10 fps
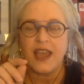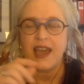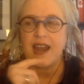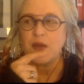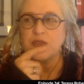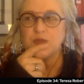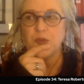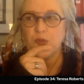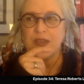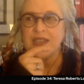And I was
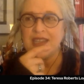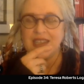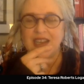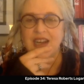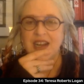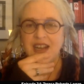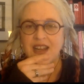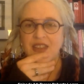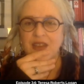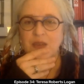really young. I
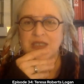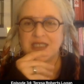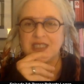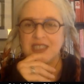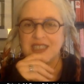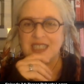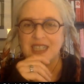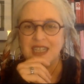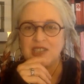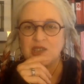think I was still a
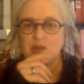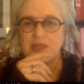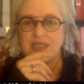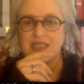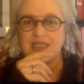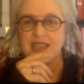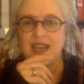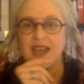teenager when I did that.